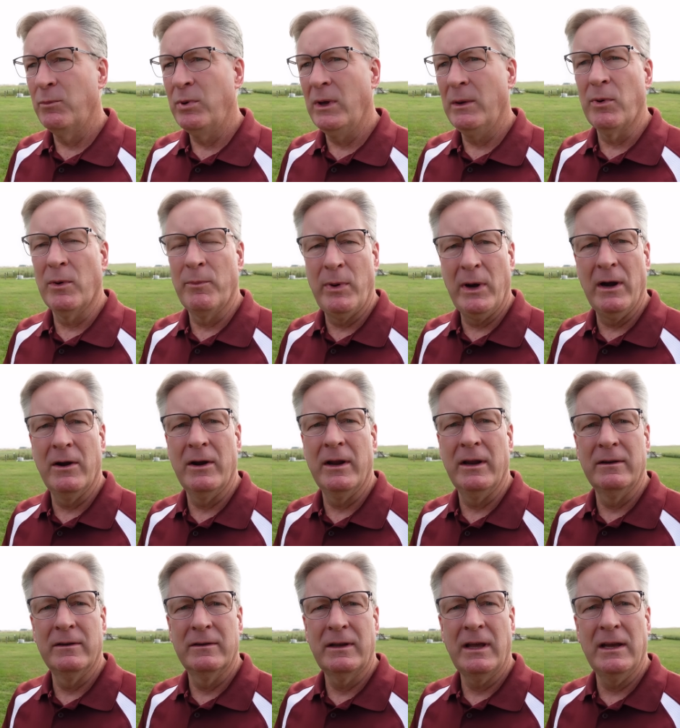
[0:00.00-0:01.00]
be prepared
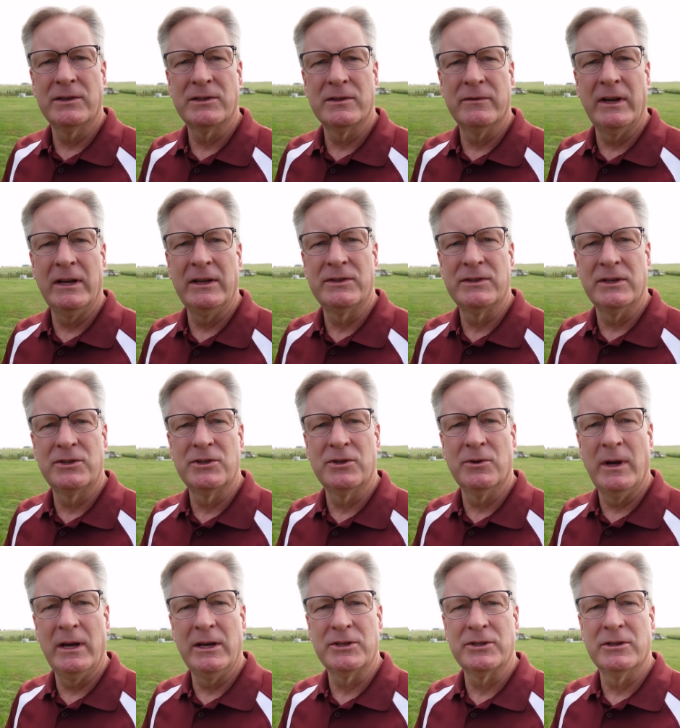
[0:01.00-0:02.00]
in case of any
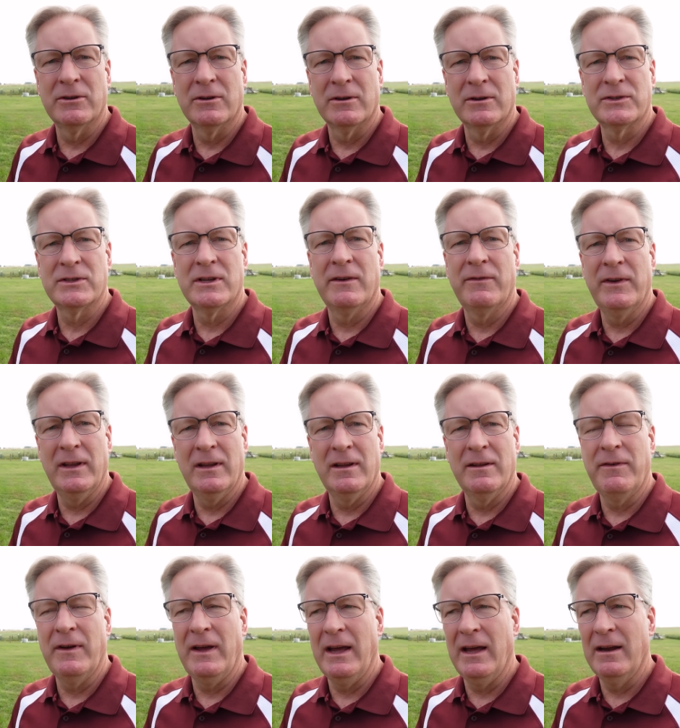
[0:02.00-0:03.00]
situation or stuff hitting
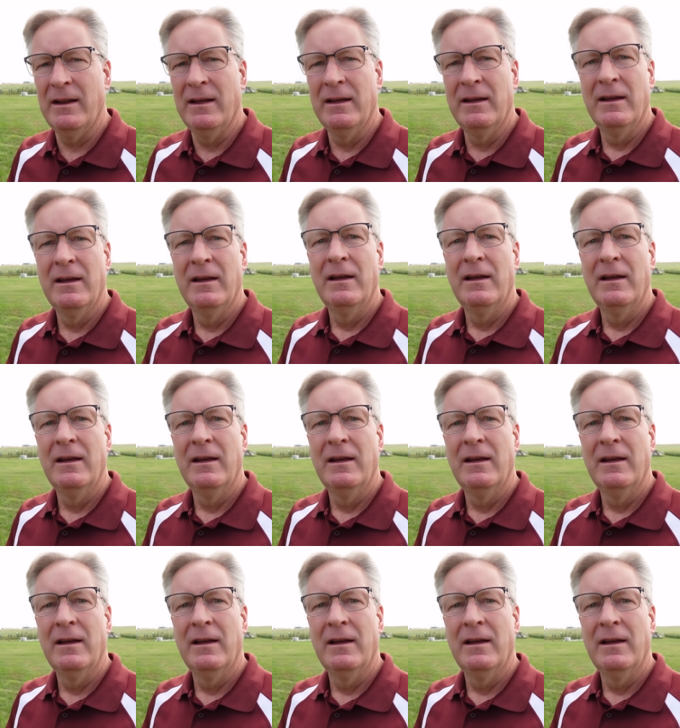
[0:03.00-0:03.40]
the fan,